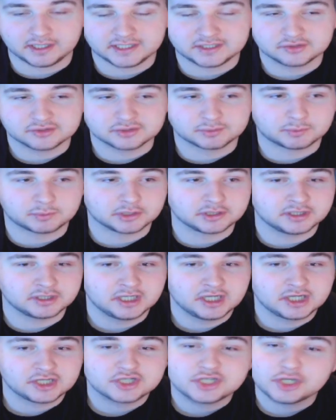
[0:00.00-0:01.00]
He doesn't want
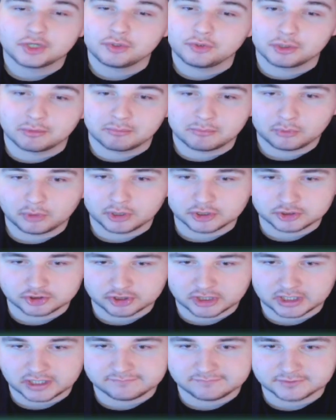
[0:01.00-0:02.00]
two number one
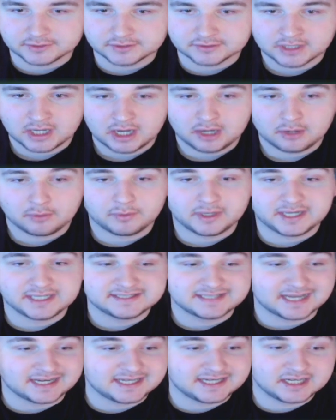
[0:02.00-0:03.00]
drivers. He
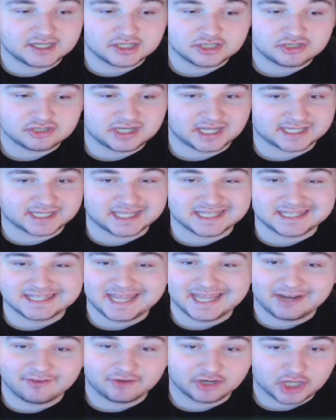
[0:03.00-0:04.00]
said it like a
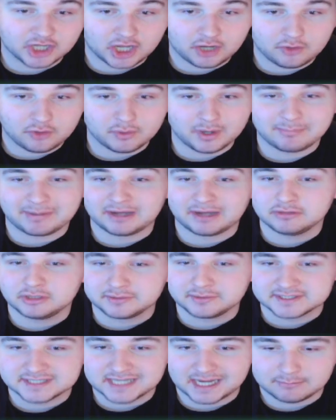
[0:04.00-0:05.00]
year ago about
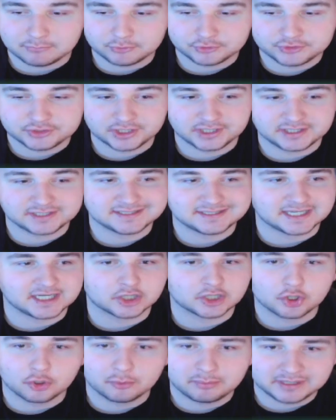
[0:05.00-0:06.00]
Lewis Hamilton. He said it a
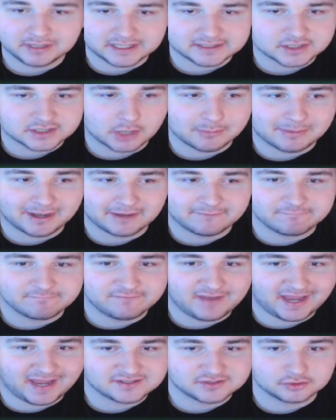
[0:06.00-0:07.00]
couple of years ago about
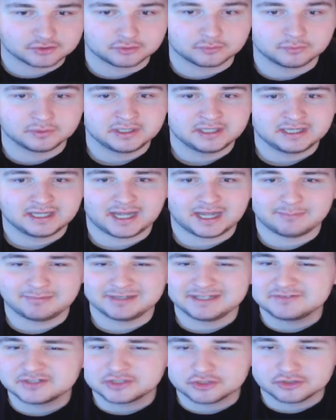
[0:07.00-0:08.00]
Vettel. I
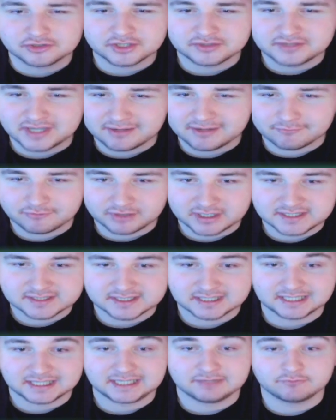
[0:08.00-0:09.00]
believe he's also said it
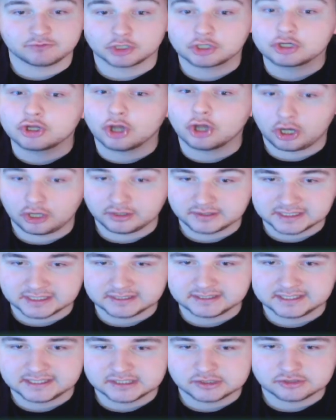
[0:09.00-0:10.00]
recently
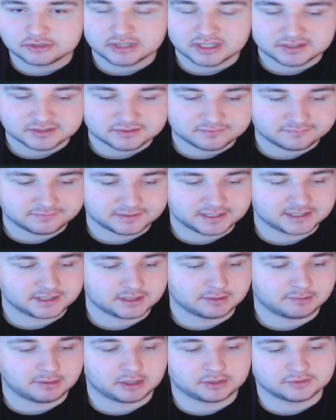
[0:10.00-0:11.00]
regarding the interest of
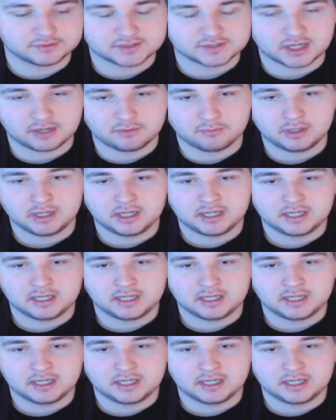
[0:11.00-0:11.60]
Fernando Alonso.